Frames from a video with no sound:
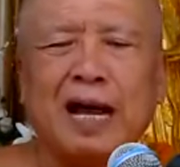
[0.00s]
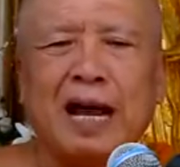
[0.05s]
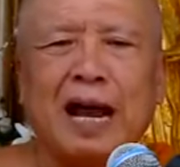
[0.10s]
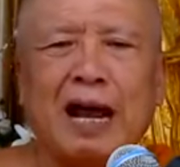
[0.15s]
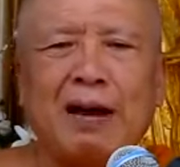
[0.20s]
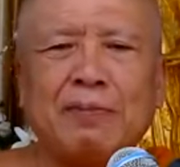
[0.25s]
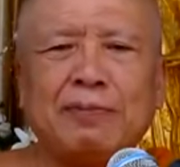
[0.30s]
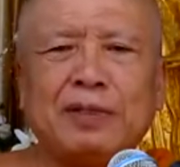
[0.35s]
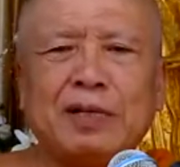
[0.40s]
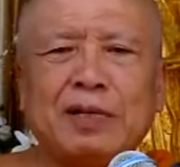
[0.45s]

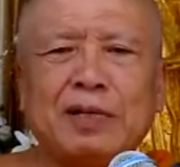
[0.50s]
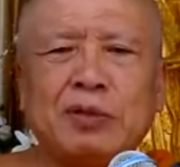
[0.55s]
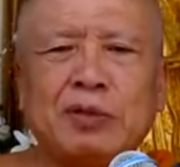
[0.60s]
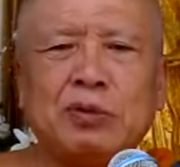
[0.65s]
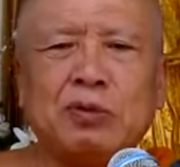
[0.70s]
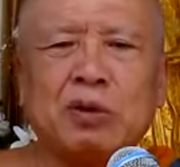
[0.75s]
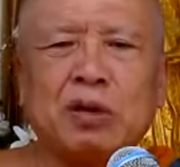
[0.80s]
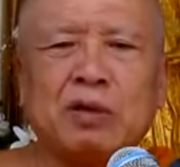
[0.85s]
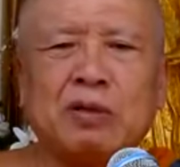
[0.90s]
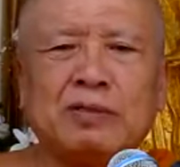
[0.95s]
After
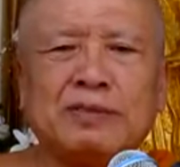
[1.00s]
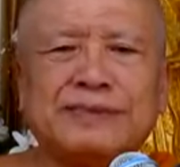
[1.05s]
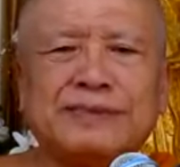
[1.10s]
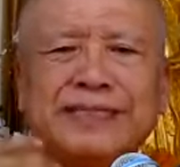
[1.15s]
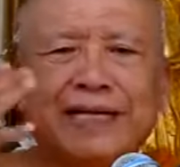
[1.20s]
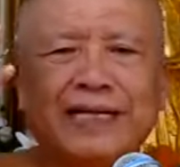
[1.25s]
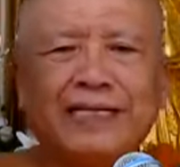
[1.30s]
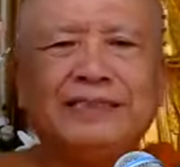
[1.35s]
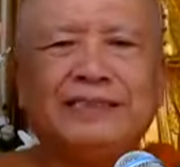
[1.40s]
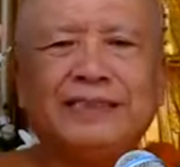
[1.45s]
you got
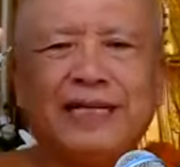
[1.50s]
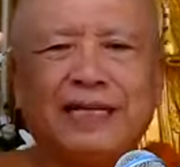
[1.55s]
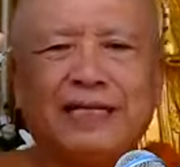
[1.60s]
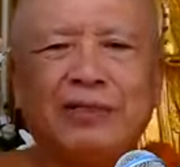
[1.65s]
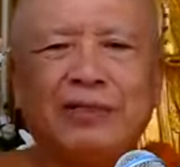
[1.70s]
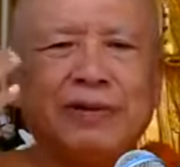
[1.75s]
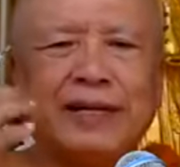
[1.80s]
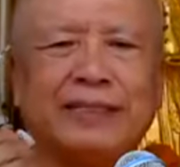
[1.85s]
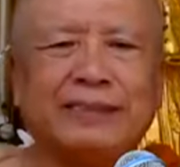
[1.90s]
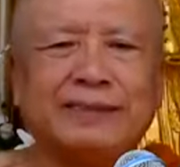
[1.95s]
sensing,
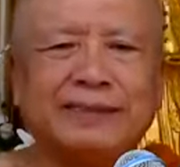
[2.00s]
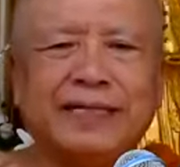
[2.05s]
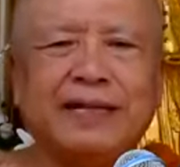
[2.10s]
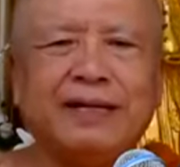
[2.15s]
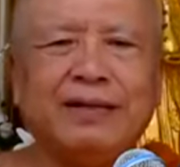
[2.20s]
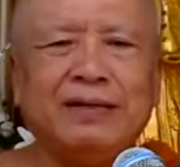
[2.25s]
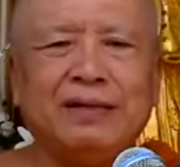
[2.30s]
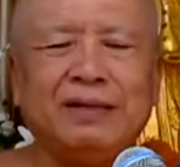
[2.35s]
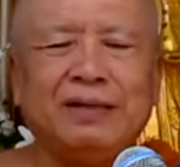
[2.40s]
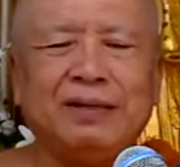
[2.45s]
you can
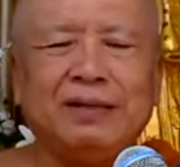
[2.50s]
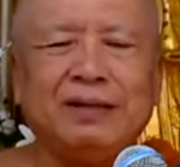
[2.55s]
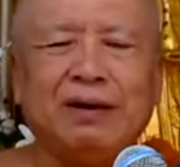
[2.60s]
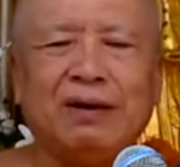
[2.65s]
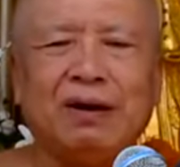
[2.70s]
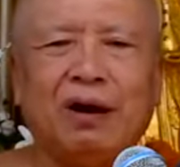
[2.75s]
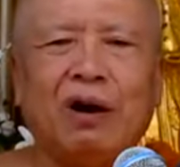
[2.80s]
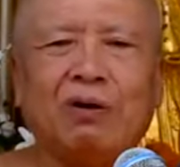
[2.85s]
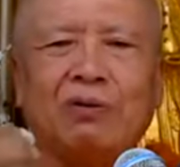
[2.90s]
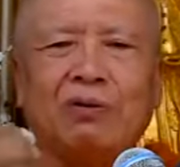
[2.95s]
sense
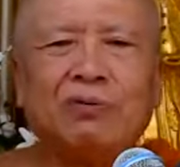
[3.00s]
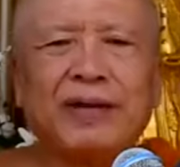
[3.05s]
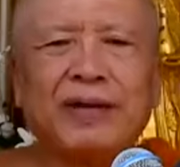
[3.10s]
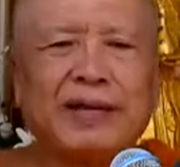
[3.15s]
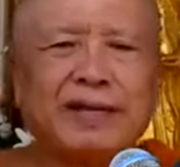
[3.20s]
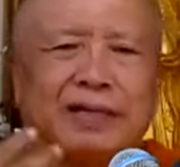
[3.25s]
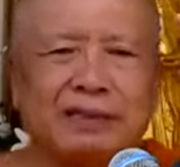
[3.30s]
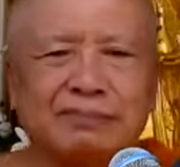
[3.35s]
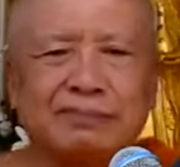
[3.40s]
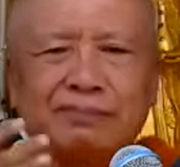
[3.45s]
all
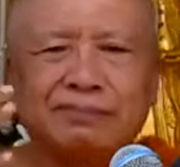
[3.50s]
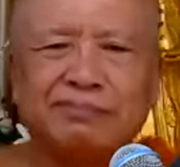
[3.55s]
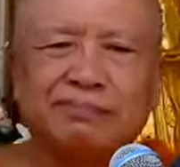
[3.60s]
together.